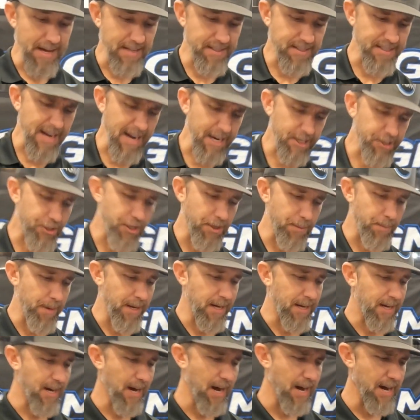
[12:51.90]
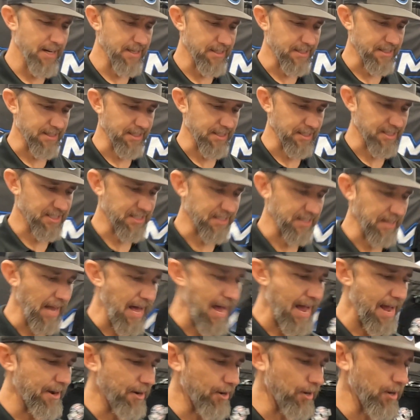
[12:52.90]
That's actually because the
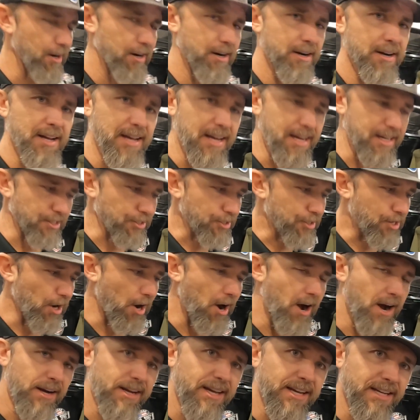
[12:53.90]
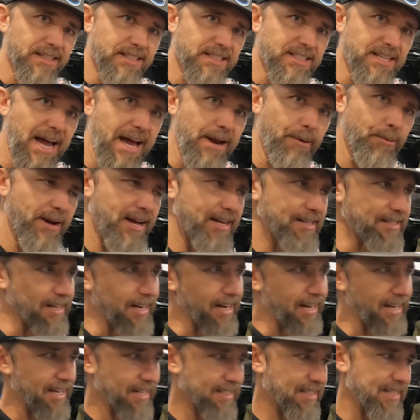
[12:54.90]
slider is cocking sideways
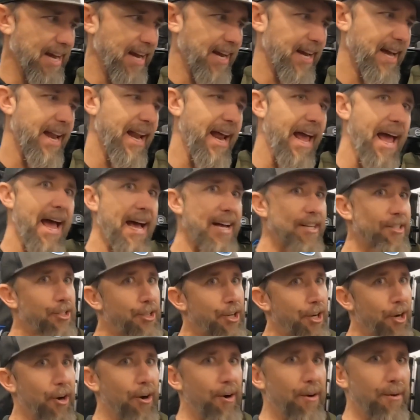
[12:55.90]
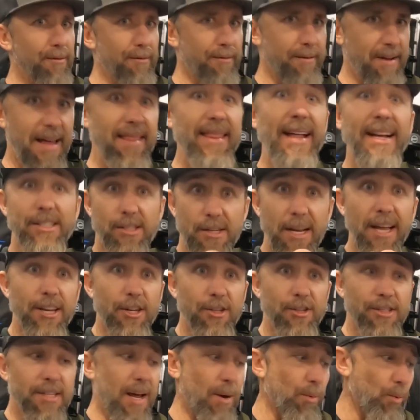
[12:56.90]
and it gets that kind of S-curve. And that's,
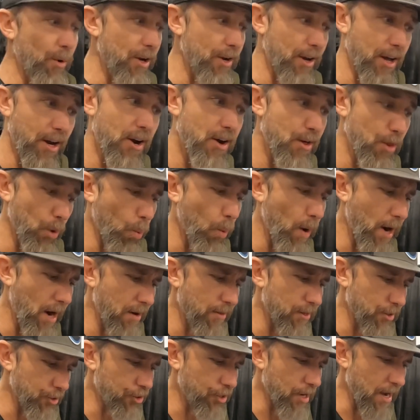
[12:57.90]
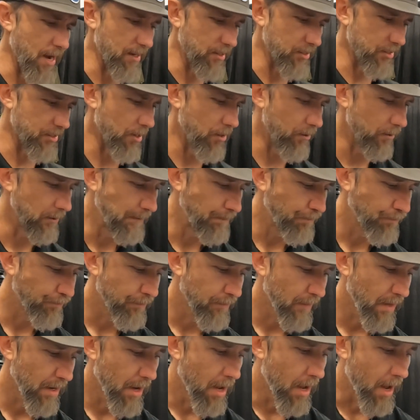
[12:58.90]
like you said, where you get all the wear on the shock. So
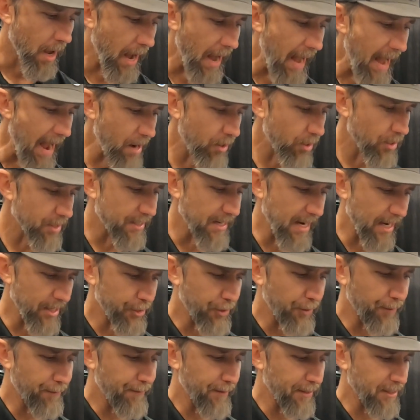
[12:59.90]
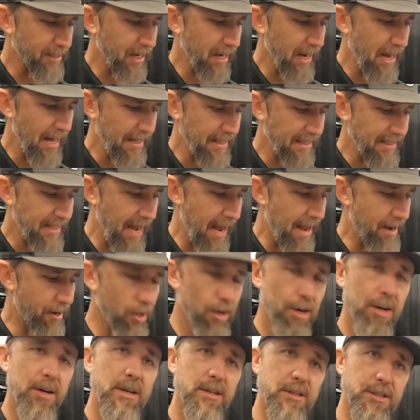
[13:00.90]
ours actually fits a lot
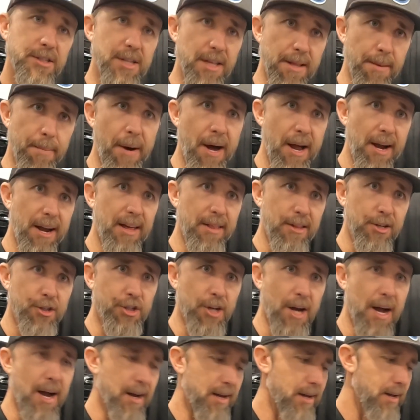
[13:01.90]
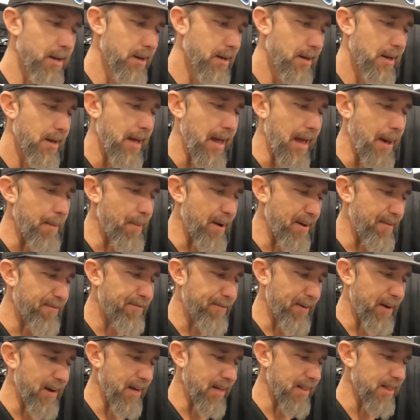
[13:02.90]
tighter to the body of the shock. And by
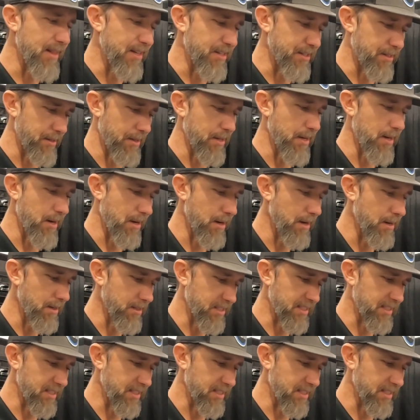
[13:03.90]
fitting the